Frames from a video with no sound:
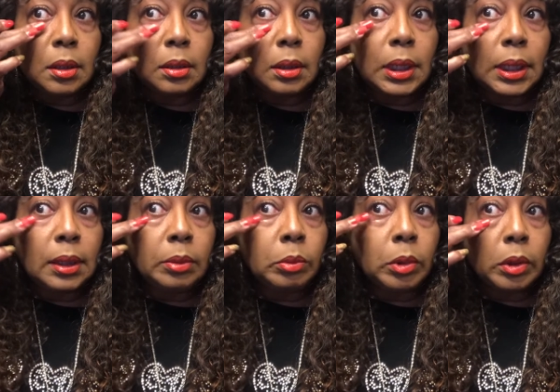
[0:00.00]
that it
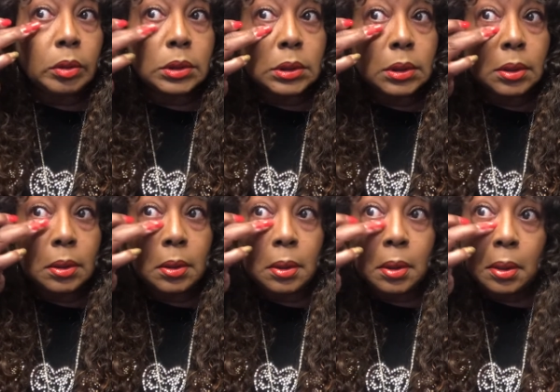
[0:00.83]
works.
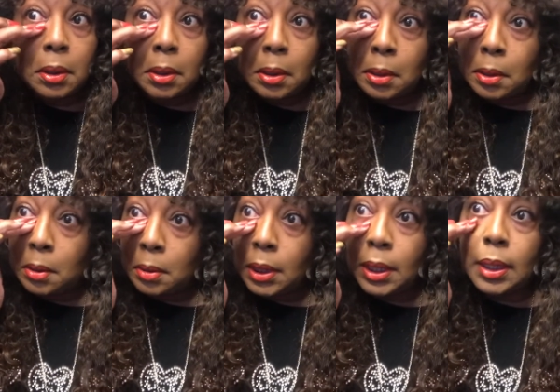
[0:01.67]

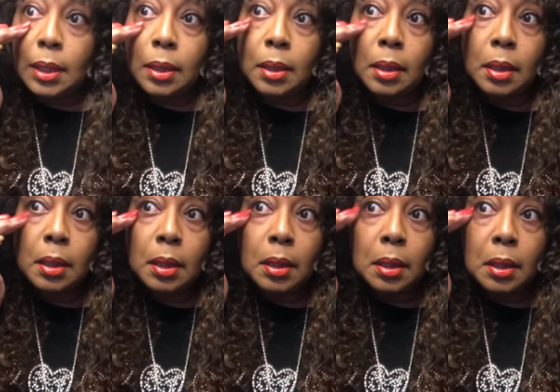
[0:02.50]
Okay?
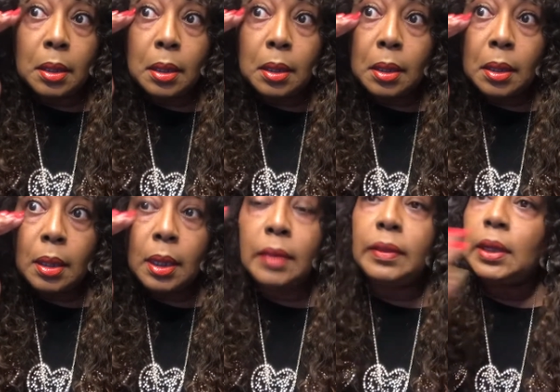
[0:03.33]

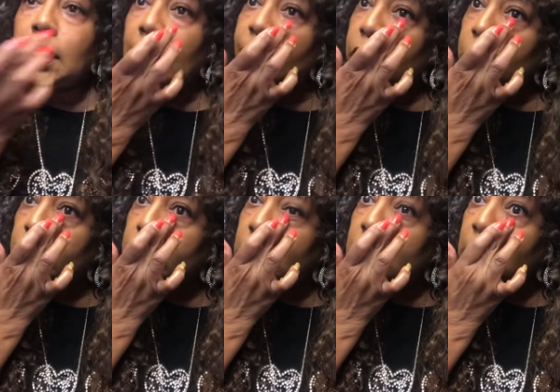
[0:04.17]
And then after we're
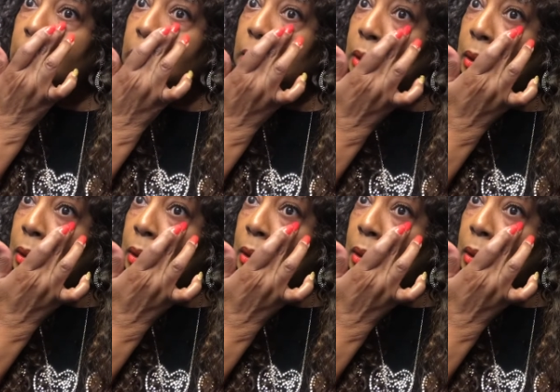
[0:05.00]
done,